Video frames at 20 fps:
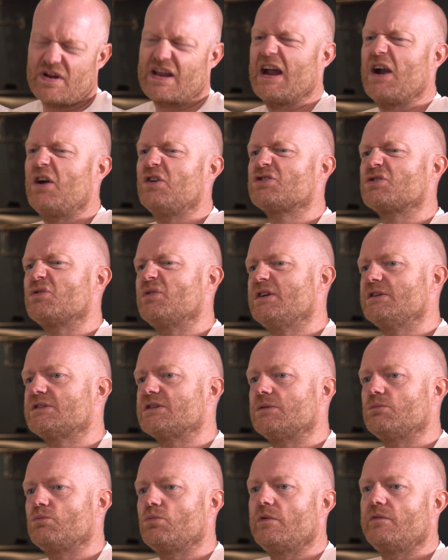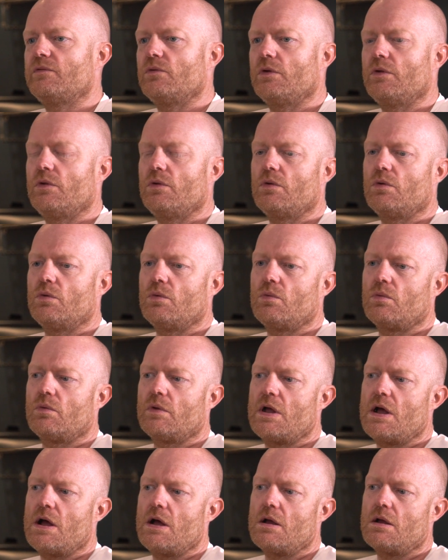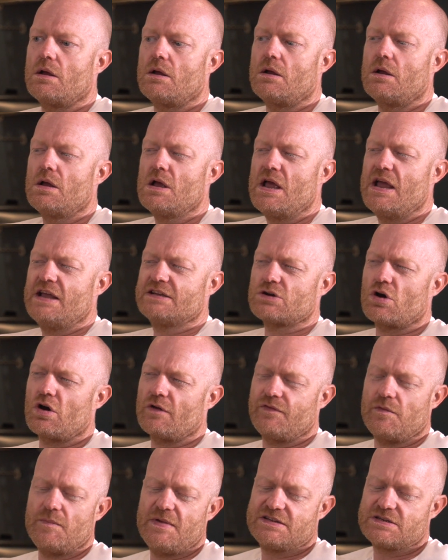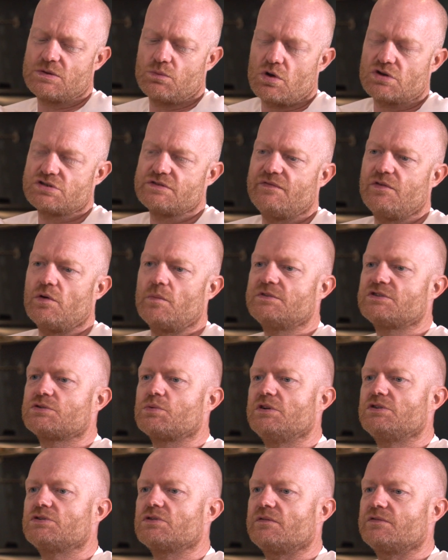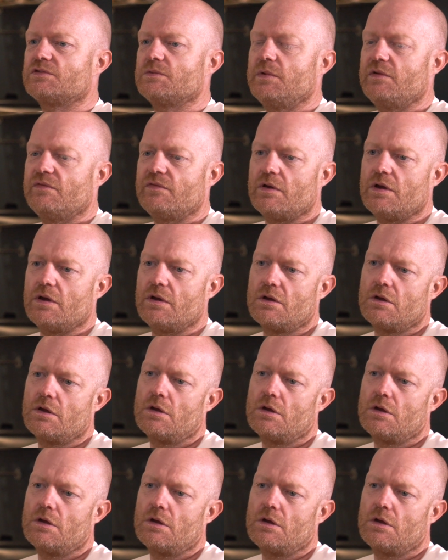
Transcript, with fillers: the character is and all that. It's hard for me to watch a film and switch off, to be fair.